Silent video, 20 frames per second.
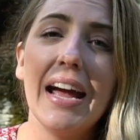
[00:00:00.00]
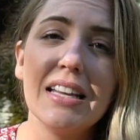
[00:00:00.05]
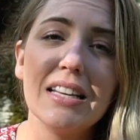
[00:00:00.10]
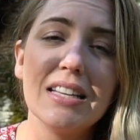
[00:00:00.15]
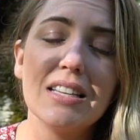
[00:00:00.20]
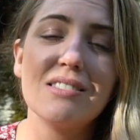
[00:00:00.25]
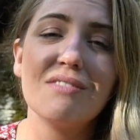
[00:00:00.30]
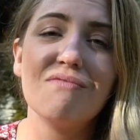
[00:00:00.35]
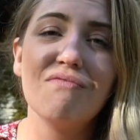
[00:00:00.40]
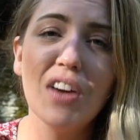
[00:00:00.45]
and
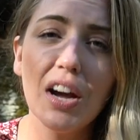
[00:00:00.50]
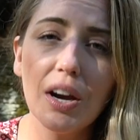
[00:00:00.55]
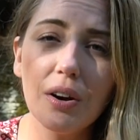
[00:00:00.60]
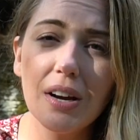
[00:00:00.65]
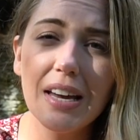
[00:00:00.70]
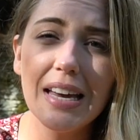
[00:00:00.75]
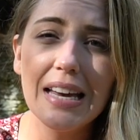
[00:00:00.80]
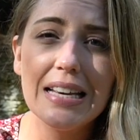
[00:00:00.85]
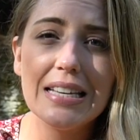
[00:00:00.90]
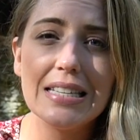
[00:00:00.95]
it is
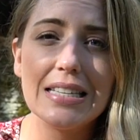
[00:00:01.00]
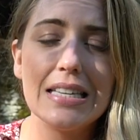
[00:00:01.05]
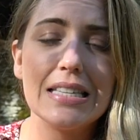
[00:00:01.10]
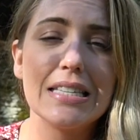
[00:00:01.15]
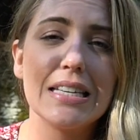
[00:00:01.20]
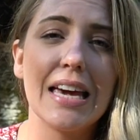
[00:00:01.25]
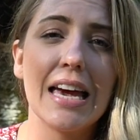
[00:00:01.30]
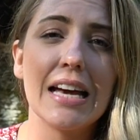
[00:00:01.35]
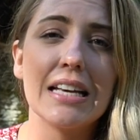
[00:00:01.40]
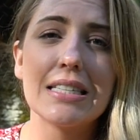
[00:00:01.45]
very easy
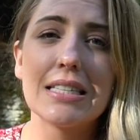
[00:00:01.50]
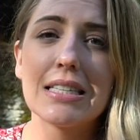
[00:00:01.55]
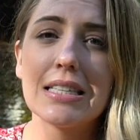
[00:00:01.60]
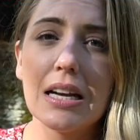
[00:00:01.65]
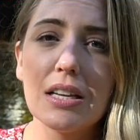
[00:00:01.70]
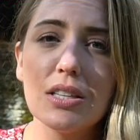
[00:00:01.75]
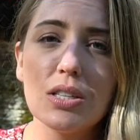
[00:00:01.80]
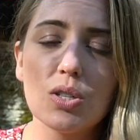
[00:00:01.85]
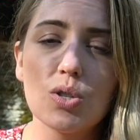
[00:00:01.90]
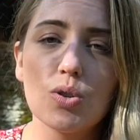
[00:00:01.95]
to get
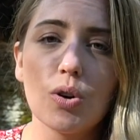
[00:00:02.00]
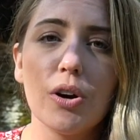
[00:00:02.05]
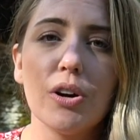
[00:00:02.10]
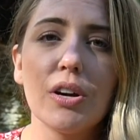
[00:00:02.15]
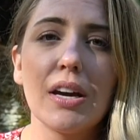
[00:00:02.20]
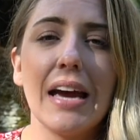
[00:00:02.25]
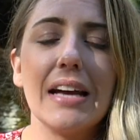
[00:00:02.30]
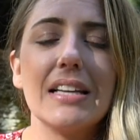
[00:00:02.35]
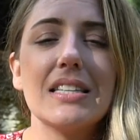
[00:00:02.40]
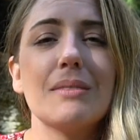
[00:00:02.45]

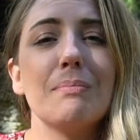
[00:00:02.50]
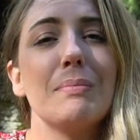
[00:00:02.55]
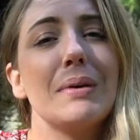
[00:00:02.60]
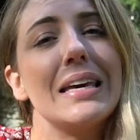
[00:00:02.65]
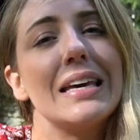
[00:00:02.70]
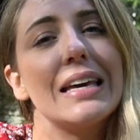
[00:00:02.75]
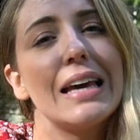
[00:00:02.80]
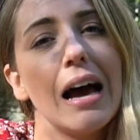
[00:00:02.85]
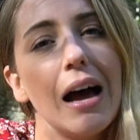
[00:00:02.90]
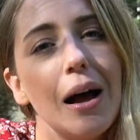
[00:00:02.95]
sunstroke and to
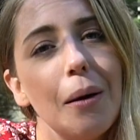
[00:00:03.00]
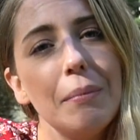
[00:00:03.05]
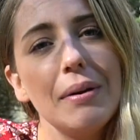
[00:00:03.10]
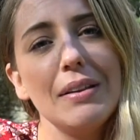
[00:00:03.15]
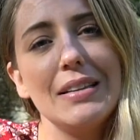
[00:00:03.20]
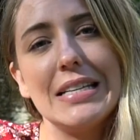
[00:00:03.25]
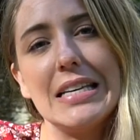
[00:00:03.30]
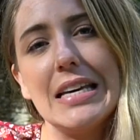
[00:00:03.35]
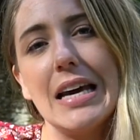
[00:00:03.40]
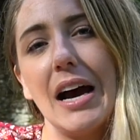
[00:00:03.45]

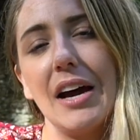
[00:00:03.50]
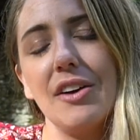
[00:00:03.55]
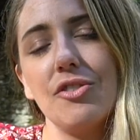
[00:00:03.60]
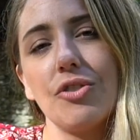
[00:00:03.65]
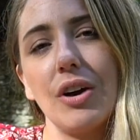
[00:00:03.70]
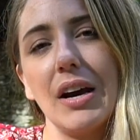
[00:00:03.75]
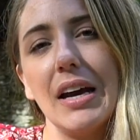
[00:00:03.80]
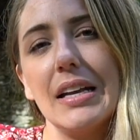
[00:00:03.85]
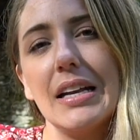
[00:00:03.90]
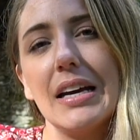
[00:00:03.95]
become
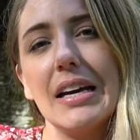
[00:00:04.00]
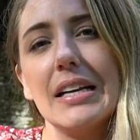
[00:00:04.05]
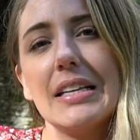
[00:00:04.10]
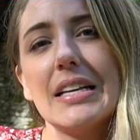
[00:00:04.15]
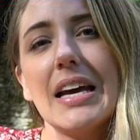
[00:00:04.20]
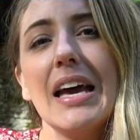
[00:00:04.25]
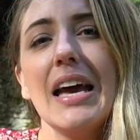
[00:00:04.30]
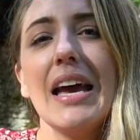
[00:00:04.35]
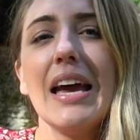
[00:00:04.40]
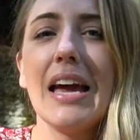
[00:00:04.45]
dehydrated
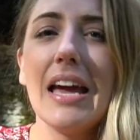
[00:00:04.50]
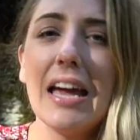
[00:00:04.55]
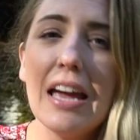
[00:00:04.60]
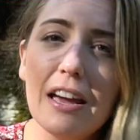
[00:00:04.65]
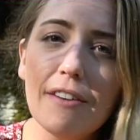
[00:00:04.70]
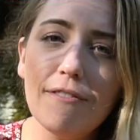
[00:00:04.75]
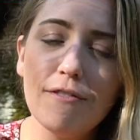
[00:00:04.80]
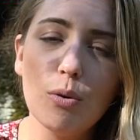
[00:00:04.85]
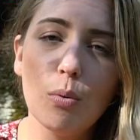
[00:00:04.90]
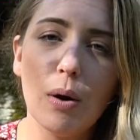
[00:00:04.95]

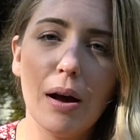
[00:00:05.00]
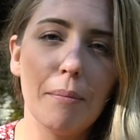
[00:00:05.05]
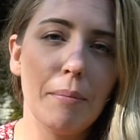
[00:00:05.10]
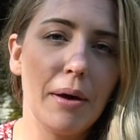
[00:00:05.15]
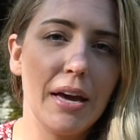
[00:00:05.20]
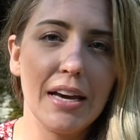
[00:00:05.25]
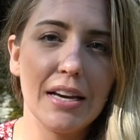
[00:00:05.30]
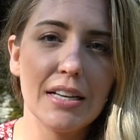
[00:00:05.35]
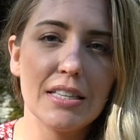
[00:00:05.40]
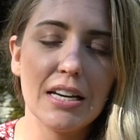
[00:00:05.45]
if you aren't
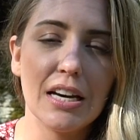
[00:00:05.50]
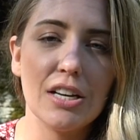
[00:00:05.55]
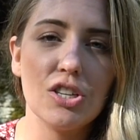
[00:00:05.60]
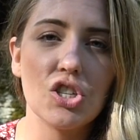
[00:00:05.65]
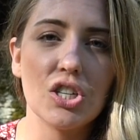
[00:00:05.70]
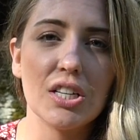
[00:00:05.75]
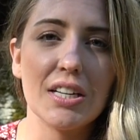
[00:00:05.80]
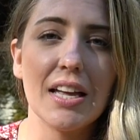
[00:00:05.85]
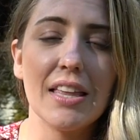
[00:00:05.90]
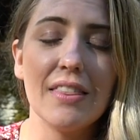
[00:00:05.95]
paying
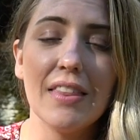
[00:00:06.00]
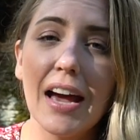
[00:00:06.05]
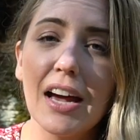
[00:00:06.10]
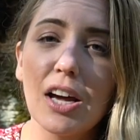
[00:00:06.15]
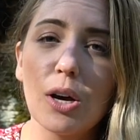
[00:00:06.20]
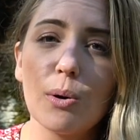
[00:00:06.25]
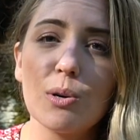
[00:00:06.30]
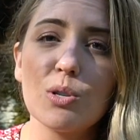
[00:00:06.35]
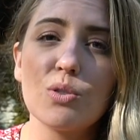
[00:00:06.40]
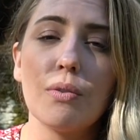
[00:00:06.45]
attention, and
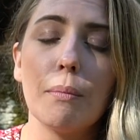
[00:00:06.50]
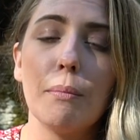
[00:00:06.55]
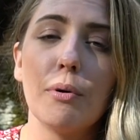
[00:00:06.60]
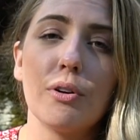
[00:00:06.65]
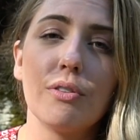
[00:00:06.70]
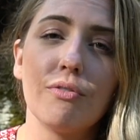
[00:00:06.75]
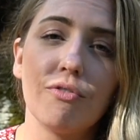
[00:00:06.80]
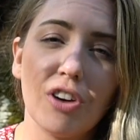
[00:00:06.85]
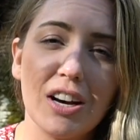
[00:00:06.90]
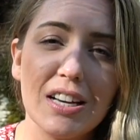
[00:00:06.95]
that goes for
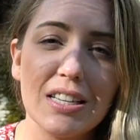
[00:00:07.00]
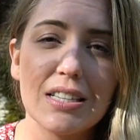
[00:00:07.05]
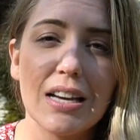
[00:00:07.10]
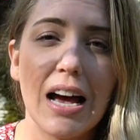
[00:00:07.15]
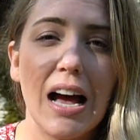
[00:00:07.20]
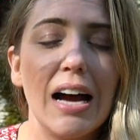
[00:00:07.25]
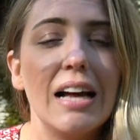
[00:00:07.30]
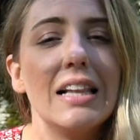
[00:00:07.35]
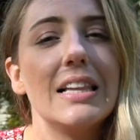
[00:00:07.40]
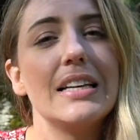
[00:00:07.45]
both
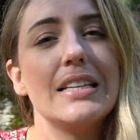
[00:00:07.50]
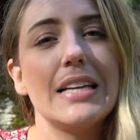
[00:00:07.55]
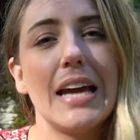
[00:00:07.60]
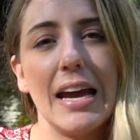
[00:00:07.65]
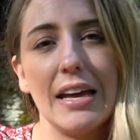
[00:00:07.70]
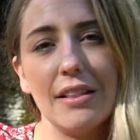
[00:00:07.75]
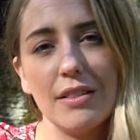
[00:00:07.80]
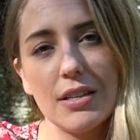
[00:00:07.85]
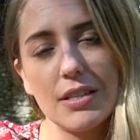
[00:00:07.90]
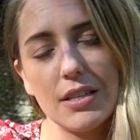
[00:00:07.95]
Fraser Island
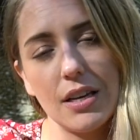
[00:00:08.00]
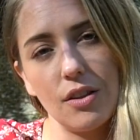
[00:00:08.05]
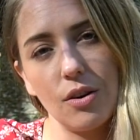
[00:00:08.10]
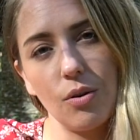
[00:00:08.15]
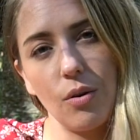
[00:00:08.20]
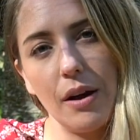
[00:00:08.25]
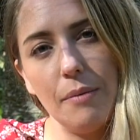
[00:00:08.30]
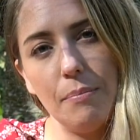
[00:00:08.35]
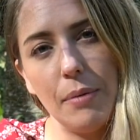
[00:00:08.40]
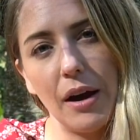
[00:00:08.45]
and the Southern
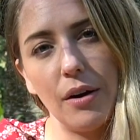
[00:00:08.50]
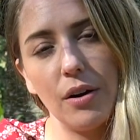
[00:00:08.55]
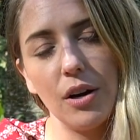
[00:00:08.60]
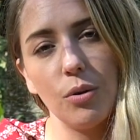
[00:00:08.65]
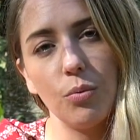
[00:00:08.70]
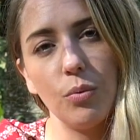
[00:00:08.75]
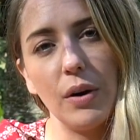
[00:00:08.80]
Great Barrier